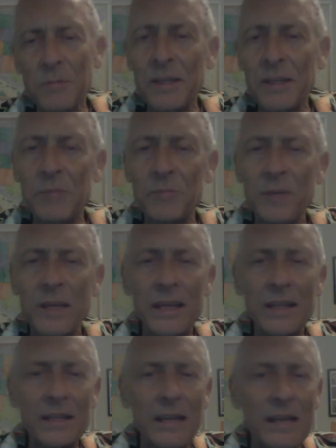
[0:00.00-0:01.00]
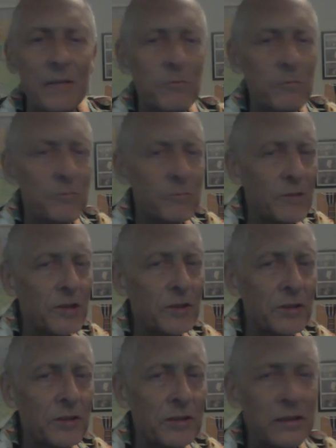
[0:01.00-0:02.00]
campaign and
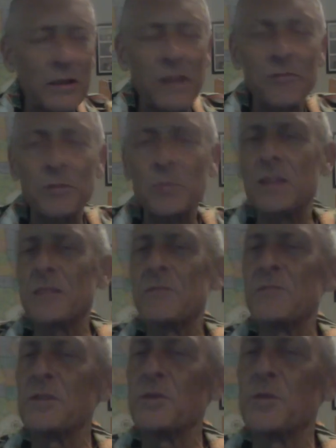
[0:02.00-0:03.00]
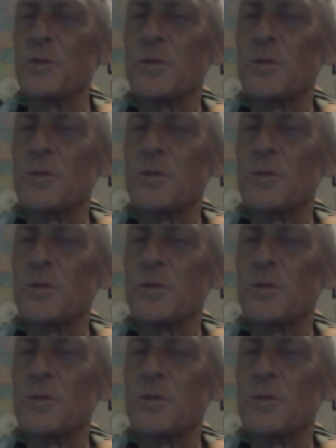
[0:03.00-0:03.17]
Russian government officials,